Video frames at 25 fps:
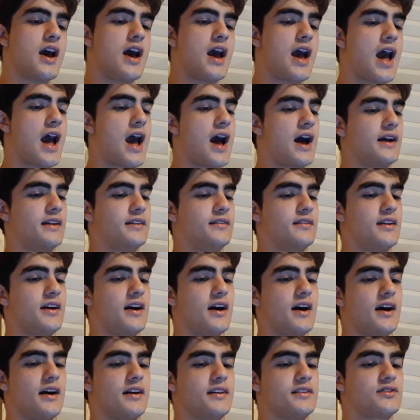and
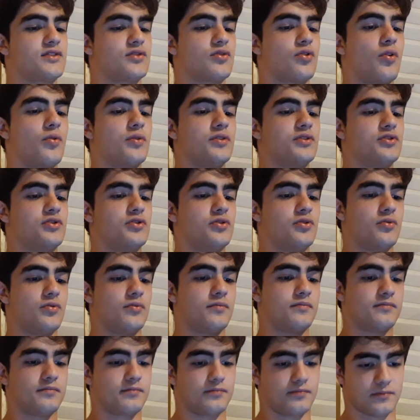it's going to,
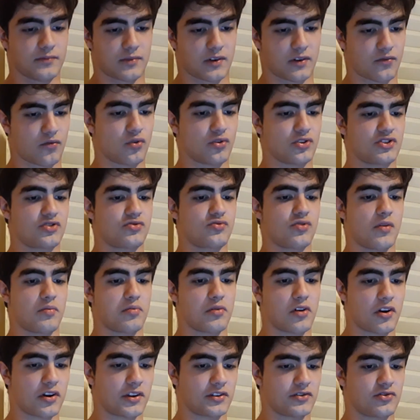of course, drop
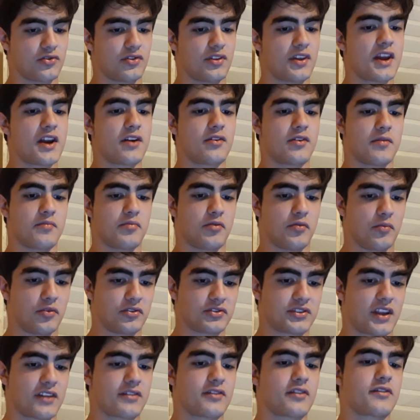blood into the area,
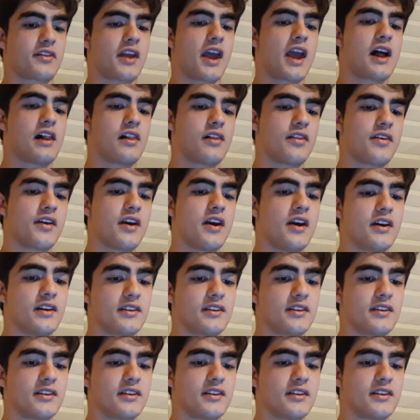promote tendon health.